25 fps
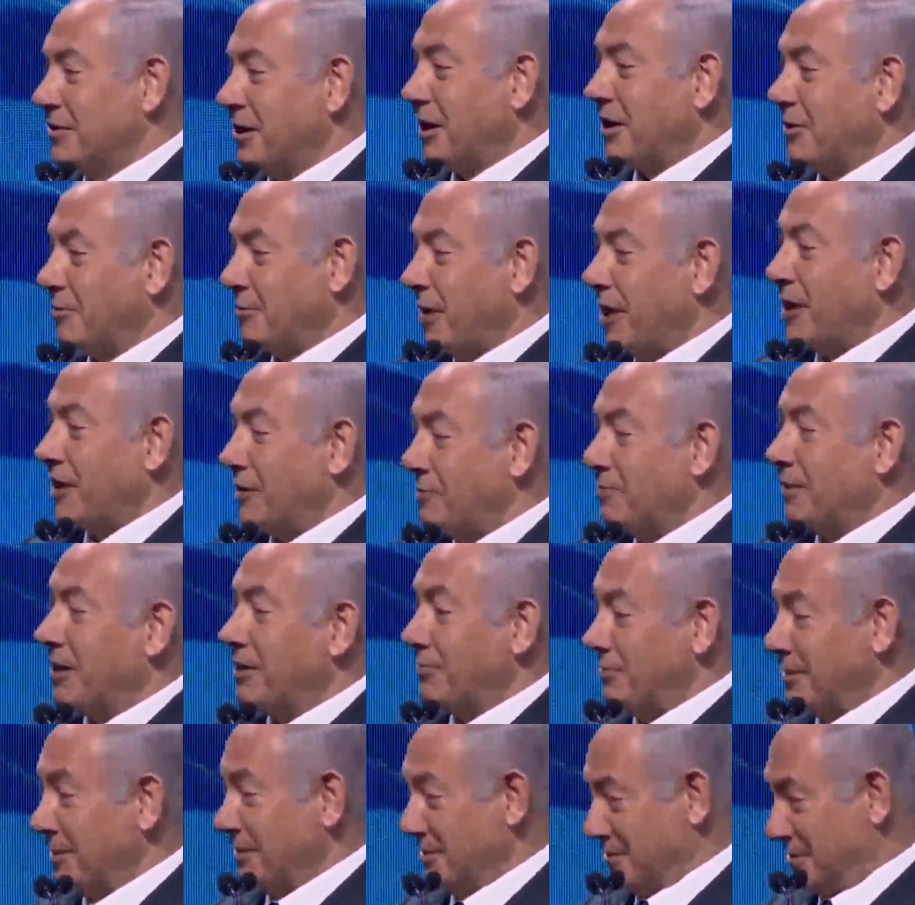tell him
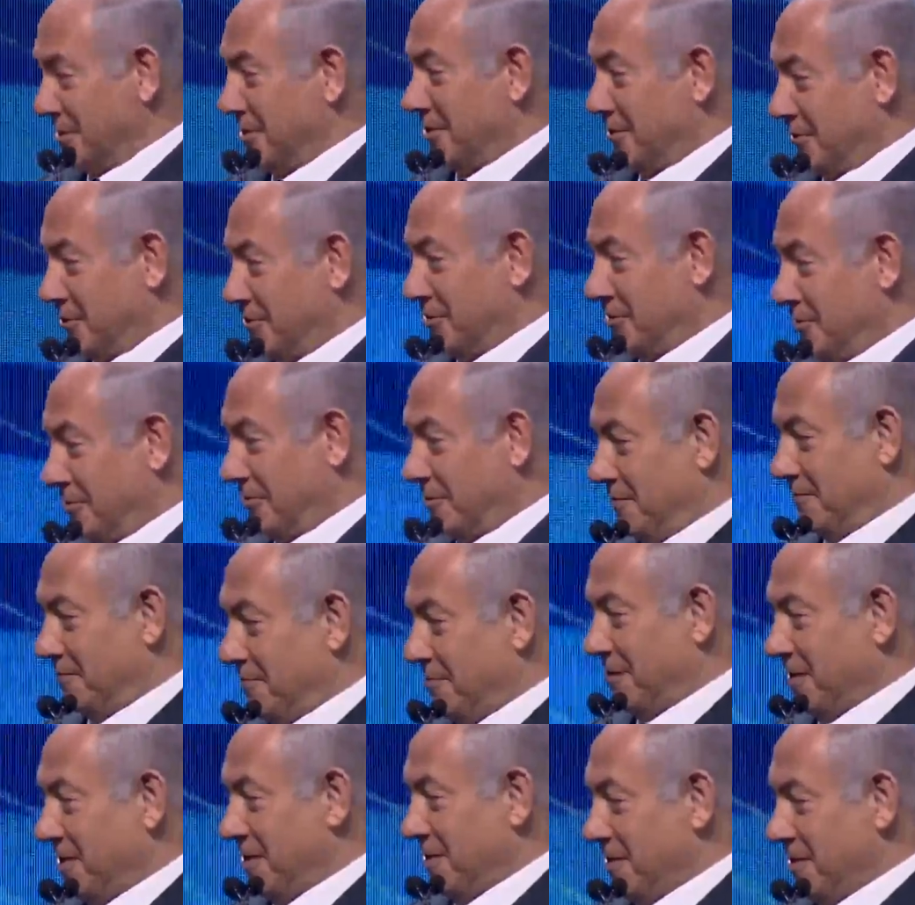Alibaba is there too.
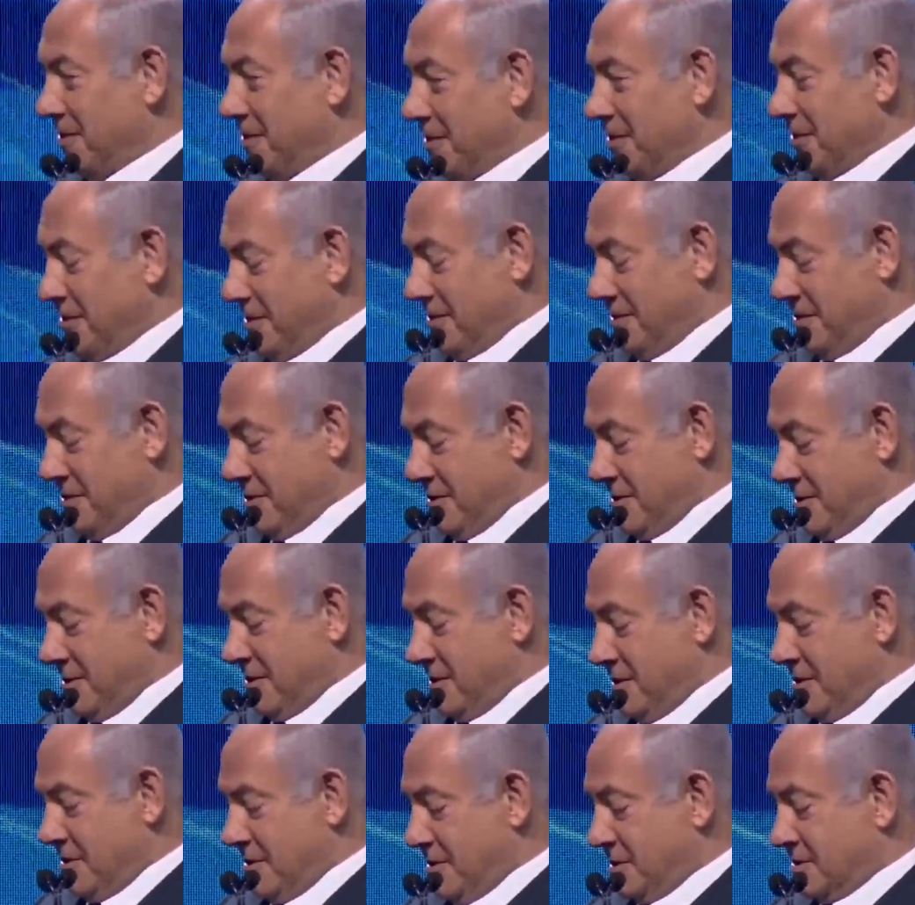
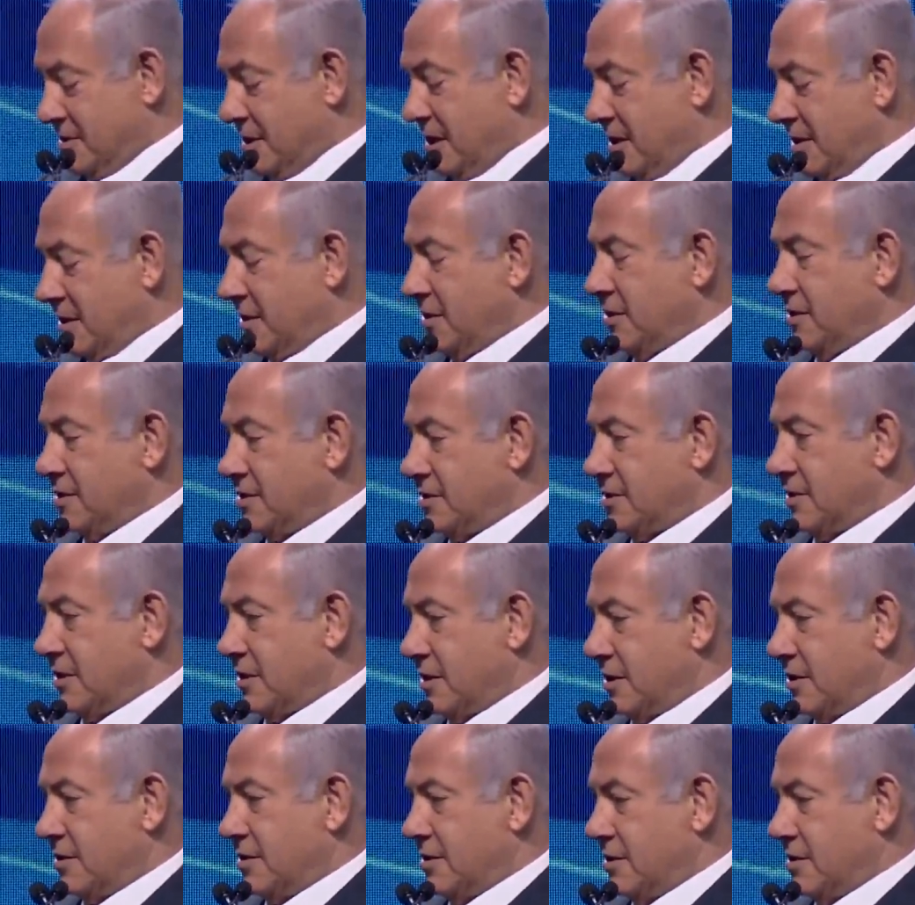The second, he
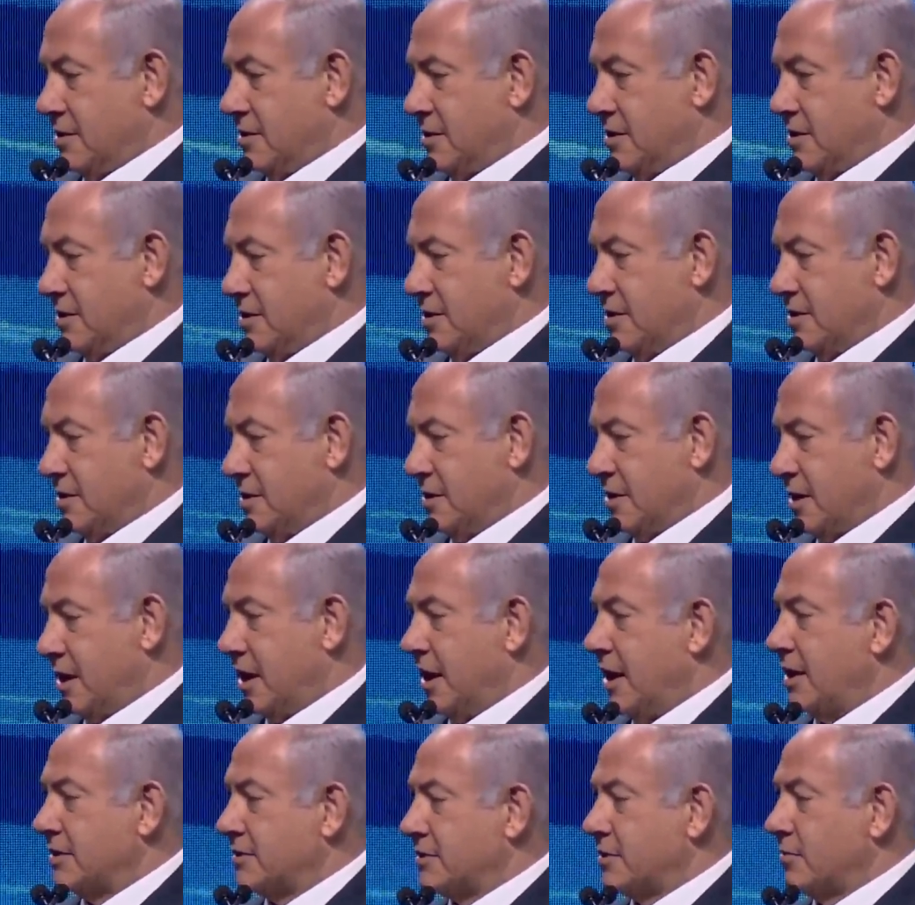said,
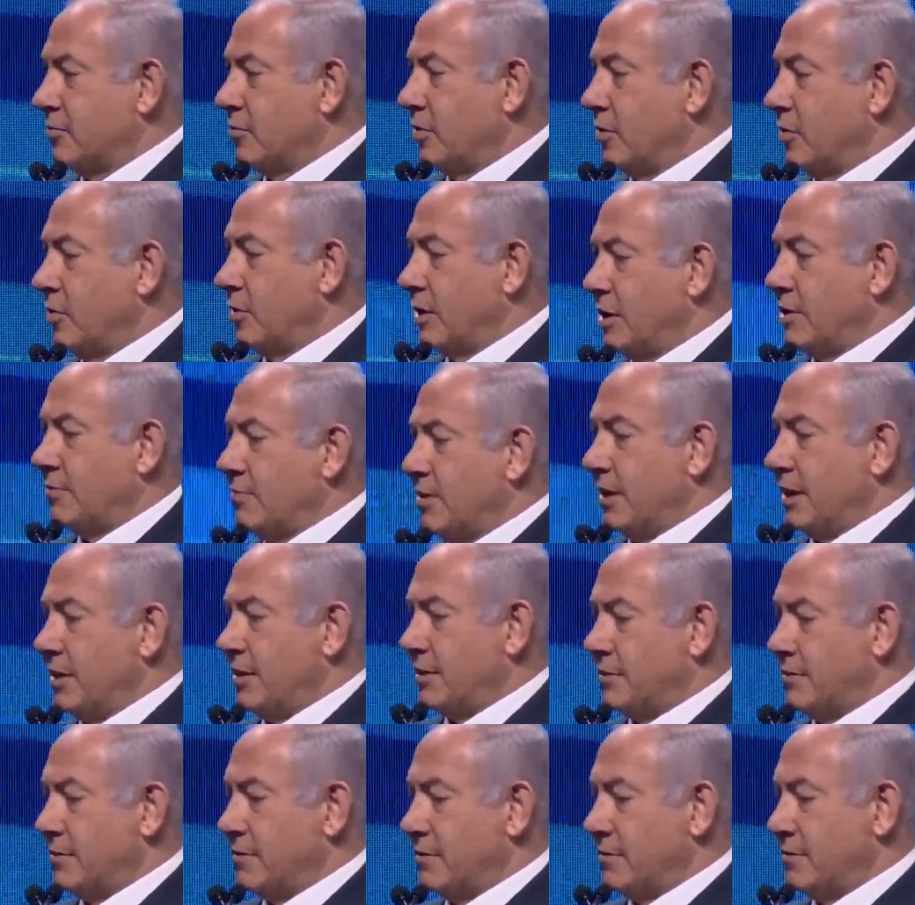I asked him, well, what
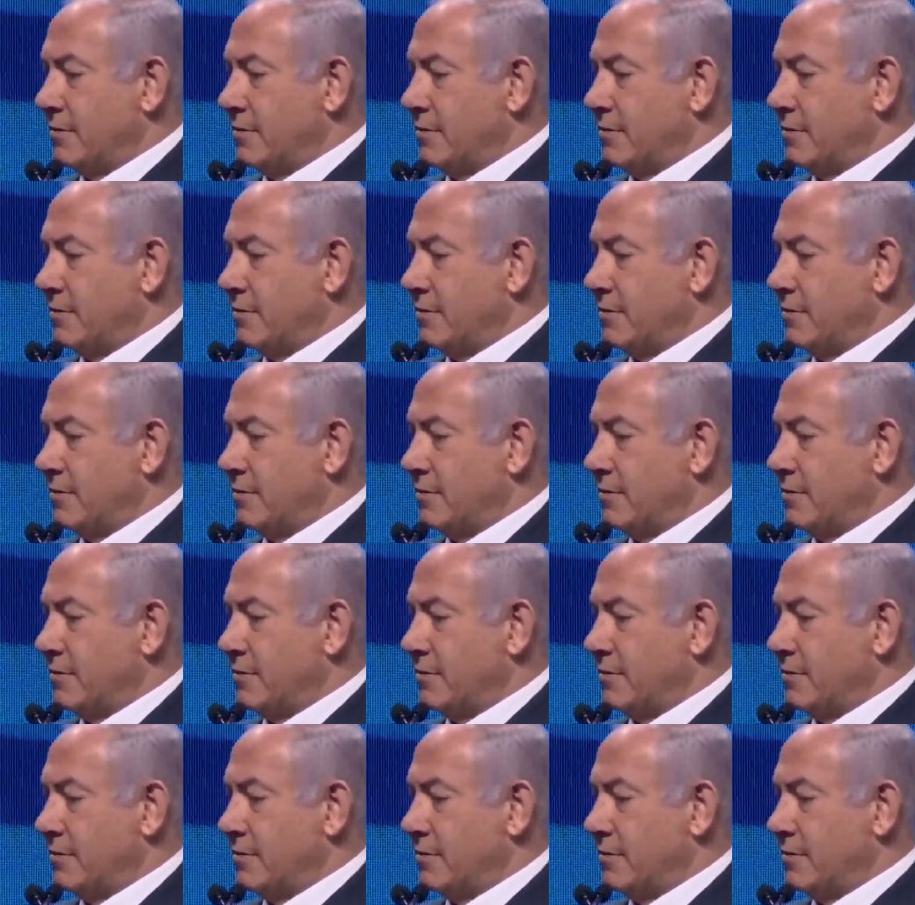about